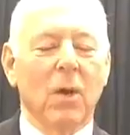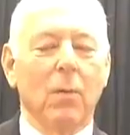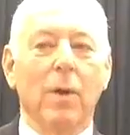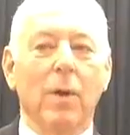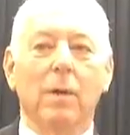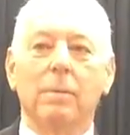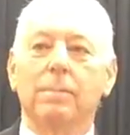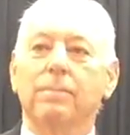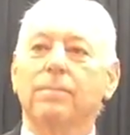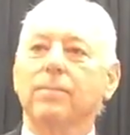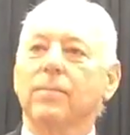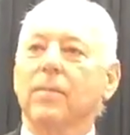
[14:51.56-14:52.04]

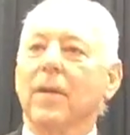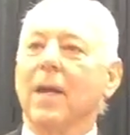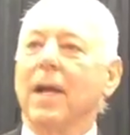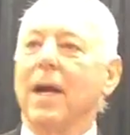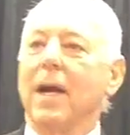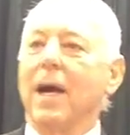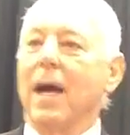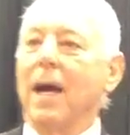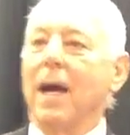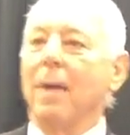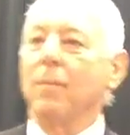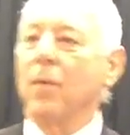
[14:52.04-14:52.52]

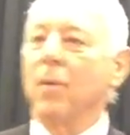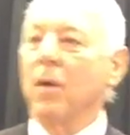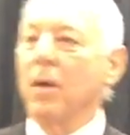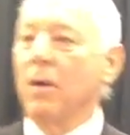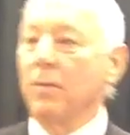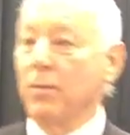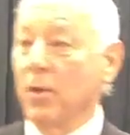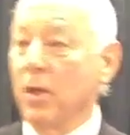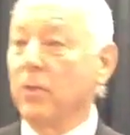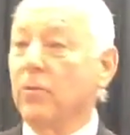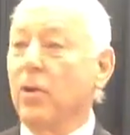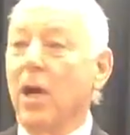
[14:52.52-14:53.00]
I'm
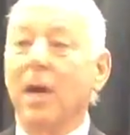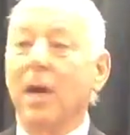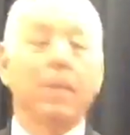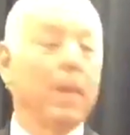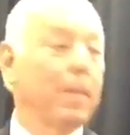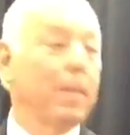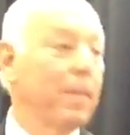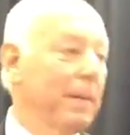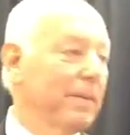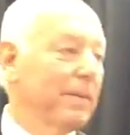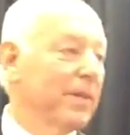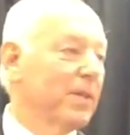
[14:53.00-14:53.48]
going to talk
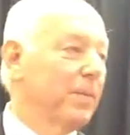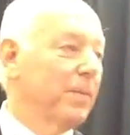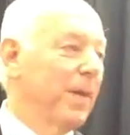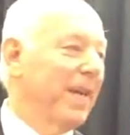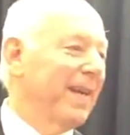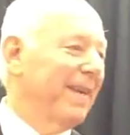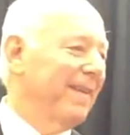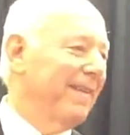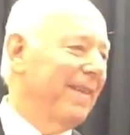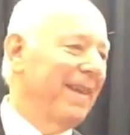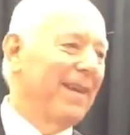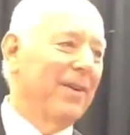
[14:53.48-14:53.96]
about public
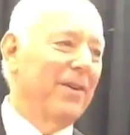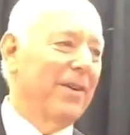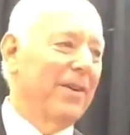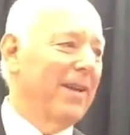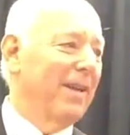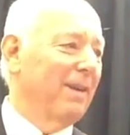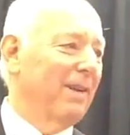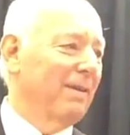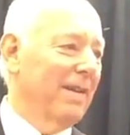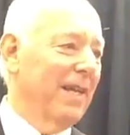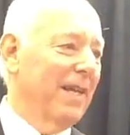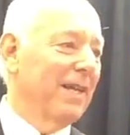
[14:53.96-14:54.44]
speaking. They could
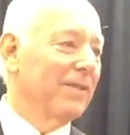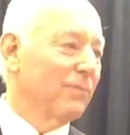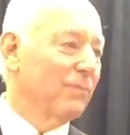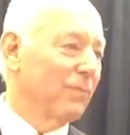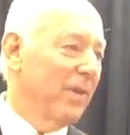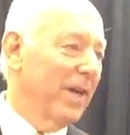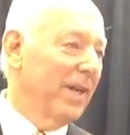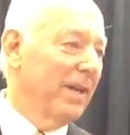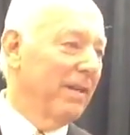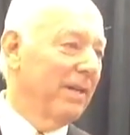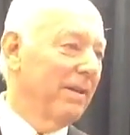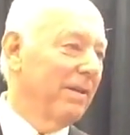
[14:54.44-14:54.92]
care less,
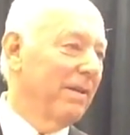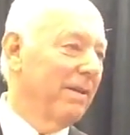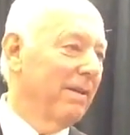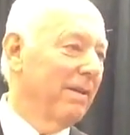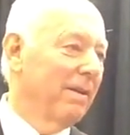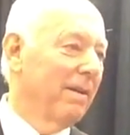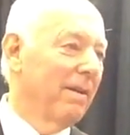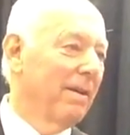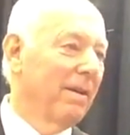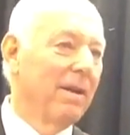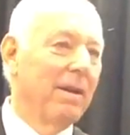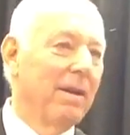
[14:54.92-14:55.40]
right?
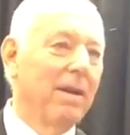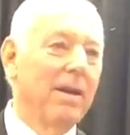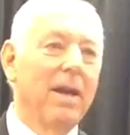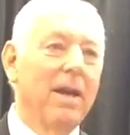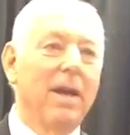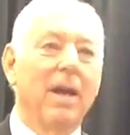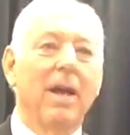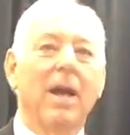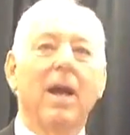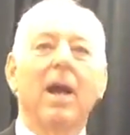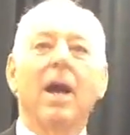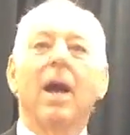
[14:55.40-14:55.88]

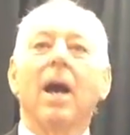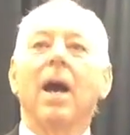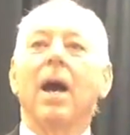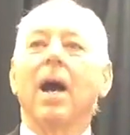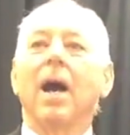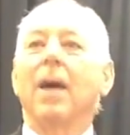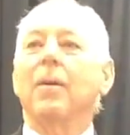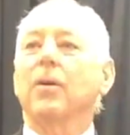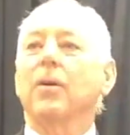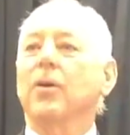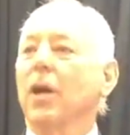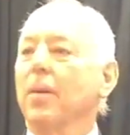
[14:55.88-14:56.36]

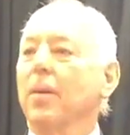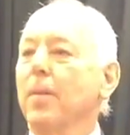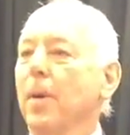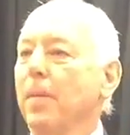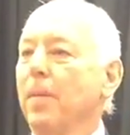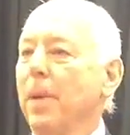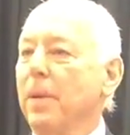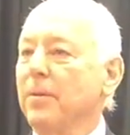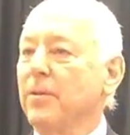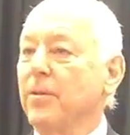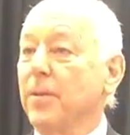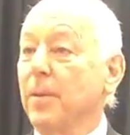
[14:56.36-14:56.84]
I'm going to talk
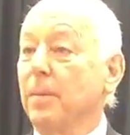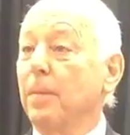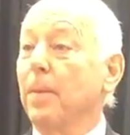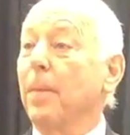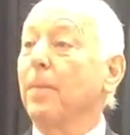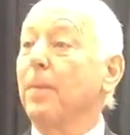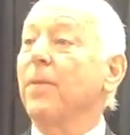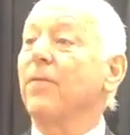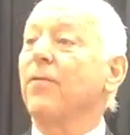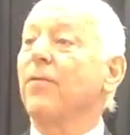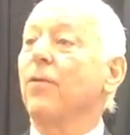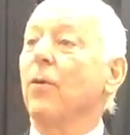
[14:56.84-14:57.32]
about public speaking,
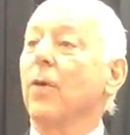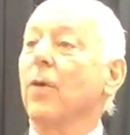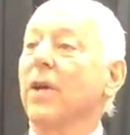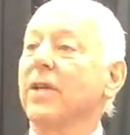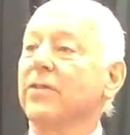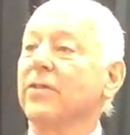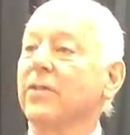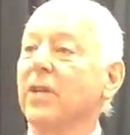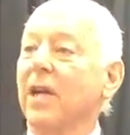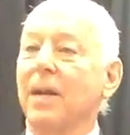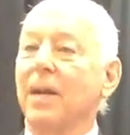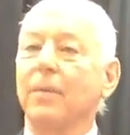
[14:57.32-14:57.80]
but before I
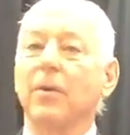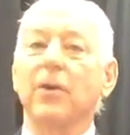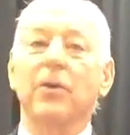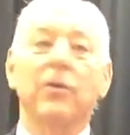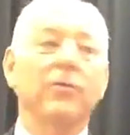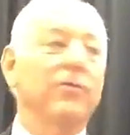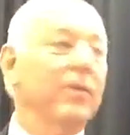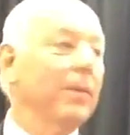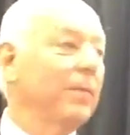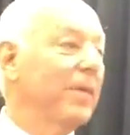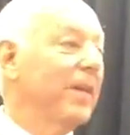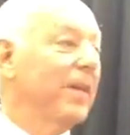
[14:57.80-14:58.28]
start, I'm going
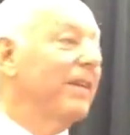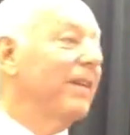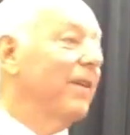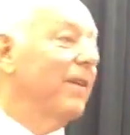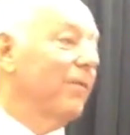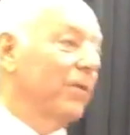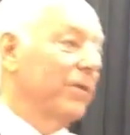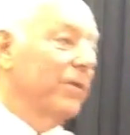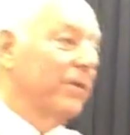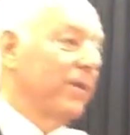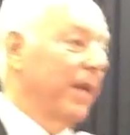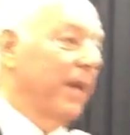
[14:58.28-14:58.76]
to do something
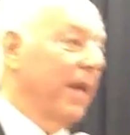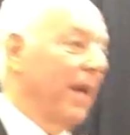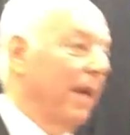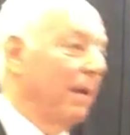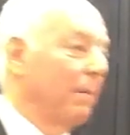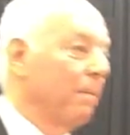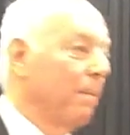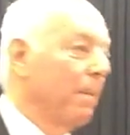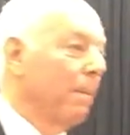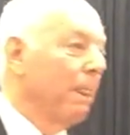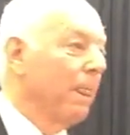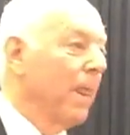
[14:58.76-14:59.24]
different today.